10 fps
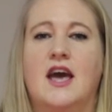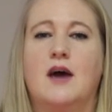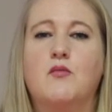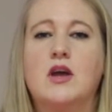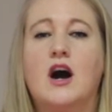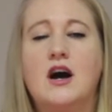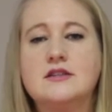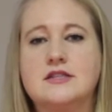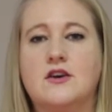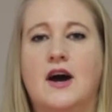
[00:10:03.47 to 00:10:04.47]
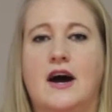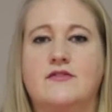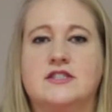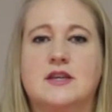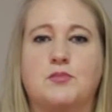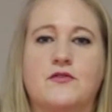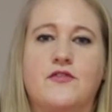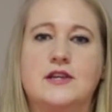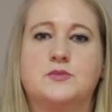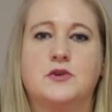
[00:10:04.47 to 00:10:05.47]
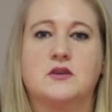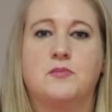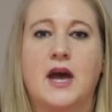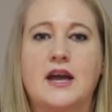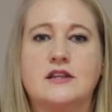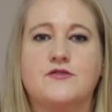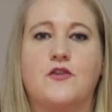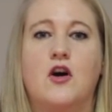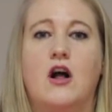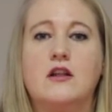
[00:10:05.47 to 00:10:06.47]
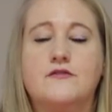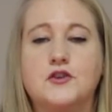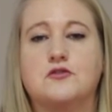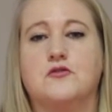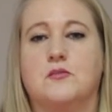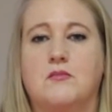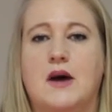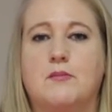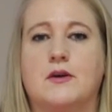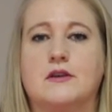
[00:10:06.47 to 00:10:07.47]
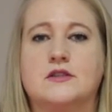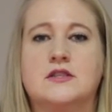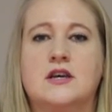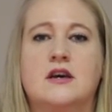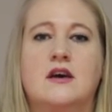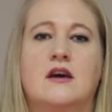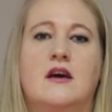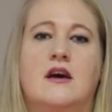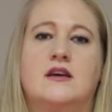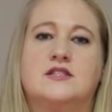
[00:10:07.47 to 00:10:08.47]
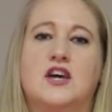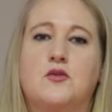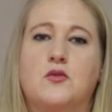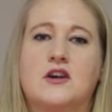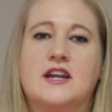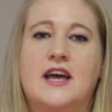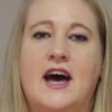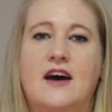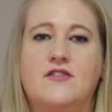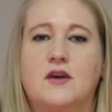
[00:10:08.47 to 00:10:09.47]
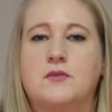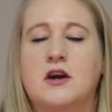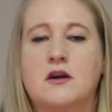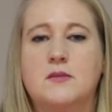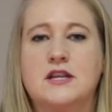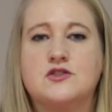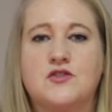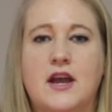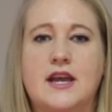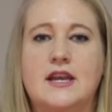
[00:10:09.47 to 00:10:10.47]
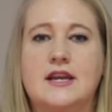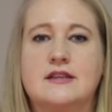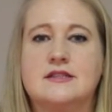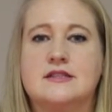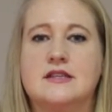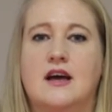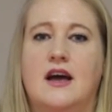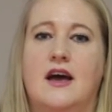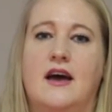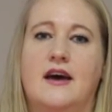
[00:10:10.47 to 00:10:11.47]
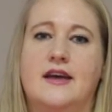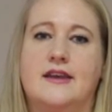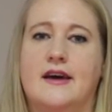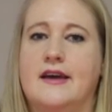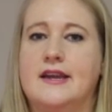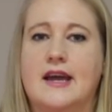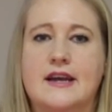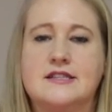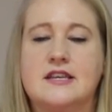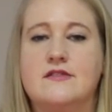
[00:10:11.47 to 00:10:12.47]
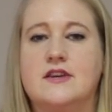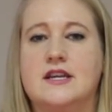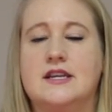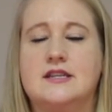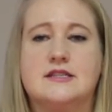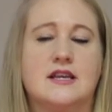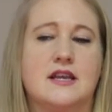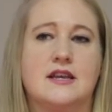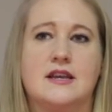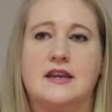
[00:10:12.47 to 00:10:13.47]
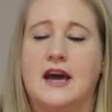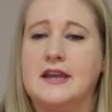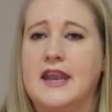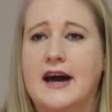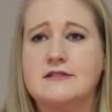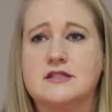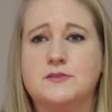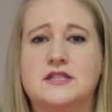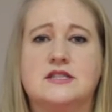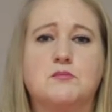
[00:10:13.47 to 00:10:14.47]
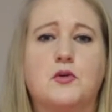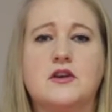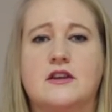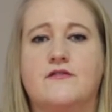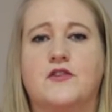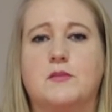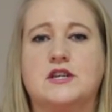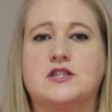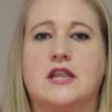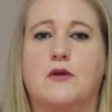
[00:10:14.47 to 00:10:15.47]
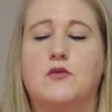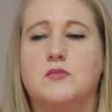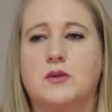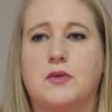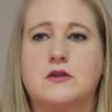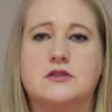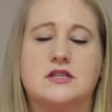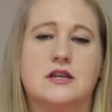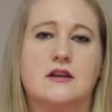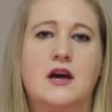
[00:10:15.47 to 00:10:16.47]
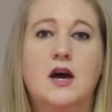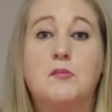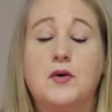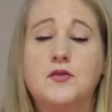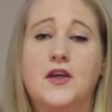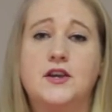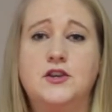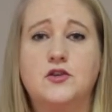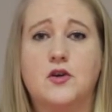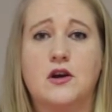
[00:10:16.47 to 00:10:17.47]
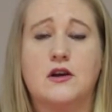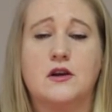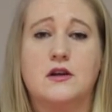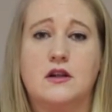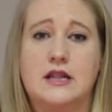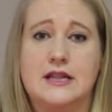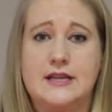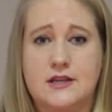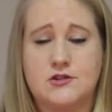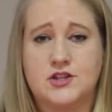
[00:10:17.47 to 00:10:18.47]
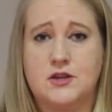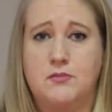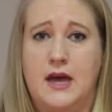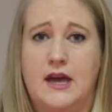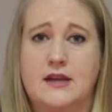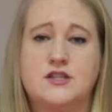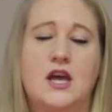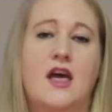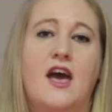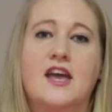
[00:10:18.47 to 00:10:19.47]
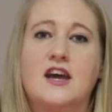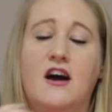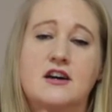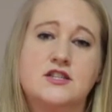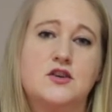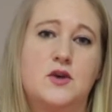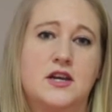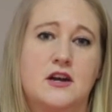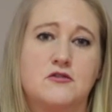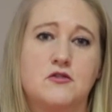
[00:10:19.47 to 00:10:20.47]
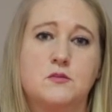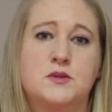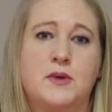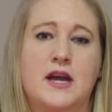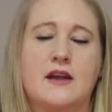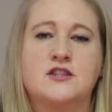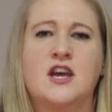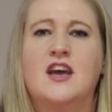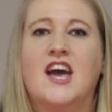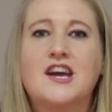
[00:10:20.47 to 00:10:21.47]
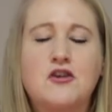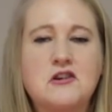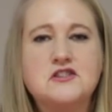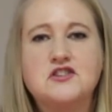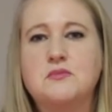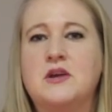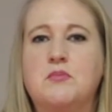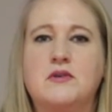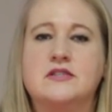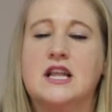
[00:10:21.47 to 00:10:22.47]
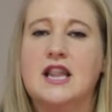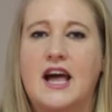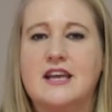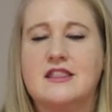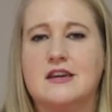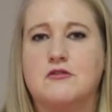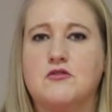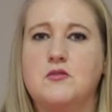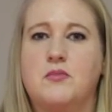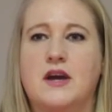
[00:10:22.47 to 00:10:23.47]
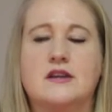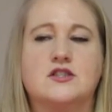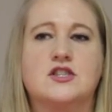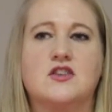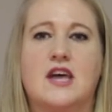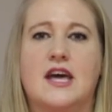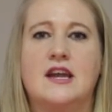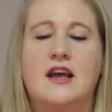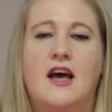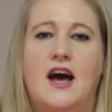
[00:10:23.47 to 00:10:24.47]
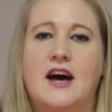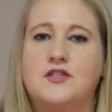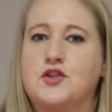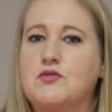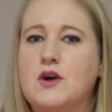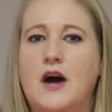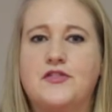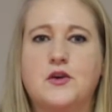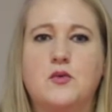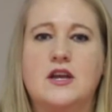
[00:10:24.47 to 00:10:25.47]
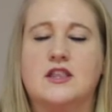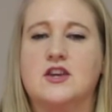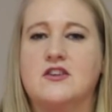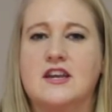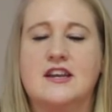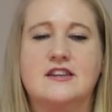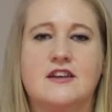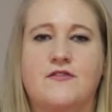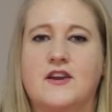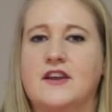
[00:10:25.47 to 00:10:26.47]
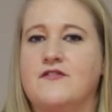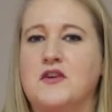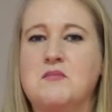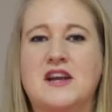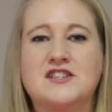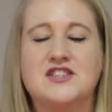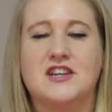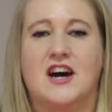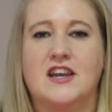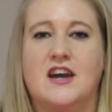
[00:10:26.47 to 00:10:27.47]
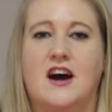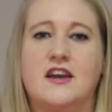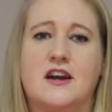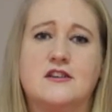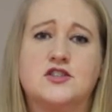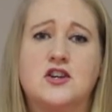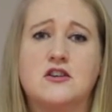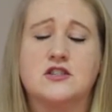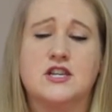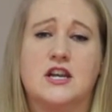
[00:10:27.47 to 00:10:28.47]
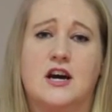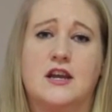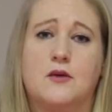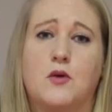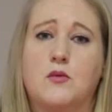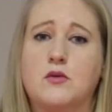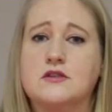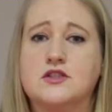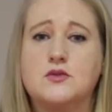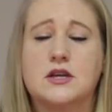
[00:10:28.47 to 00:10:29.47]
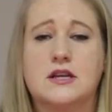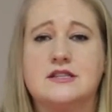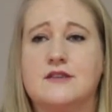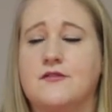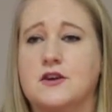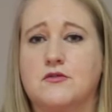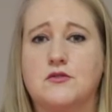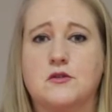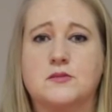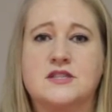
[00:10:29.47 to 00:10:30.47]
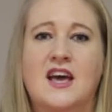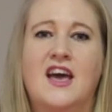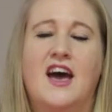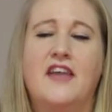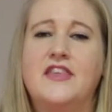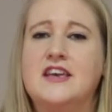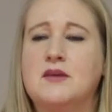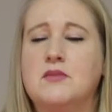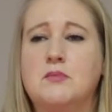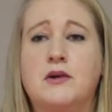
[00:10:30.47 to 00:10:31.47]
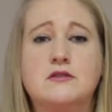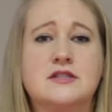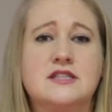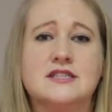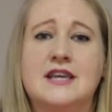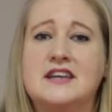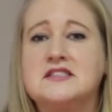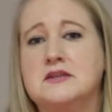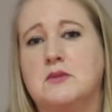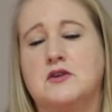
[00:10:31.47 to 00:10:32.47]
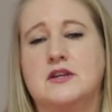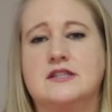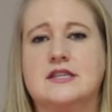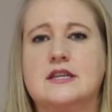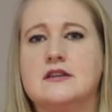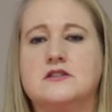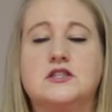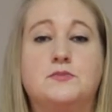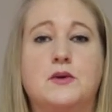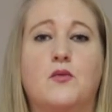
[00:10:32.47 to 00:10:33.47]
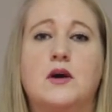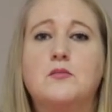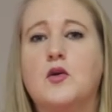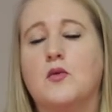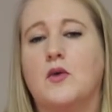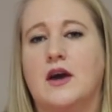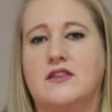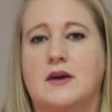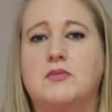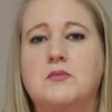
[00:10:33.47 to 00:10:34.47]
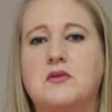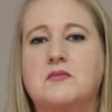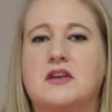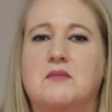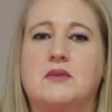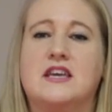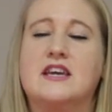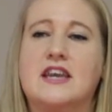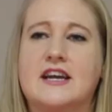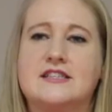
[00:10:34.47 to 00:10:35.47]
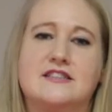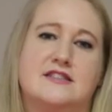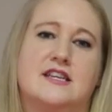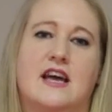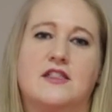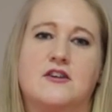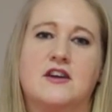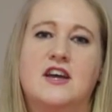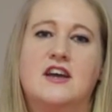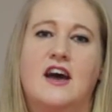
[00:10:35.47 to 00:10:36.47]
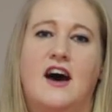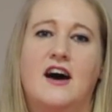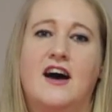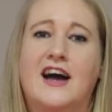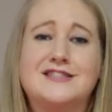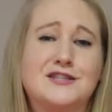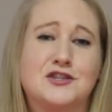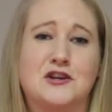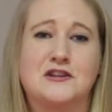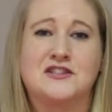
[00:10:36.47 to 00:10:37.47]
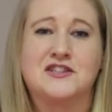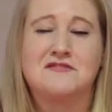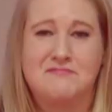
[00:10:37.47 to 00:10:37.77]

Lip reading: And we also have a separate Facebook page for all of your group members. So we're going to have upcoming trainings and any activities and announcements, important information that we'll be posting both on your leadership page and also on our groups page. Encourage your people to like the group page so that throughout the week they're getting different information on our church and on what we're doing in different groups. And they can be posting testimonies, and it'll just be one more way that people can be connecting together as a church.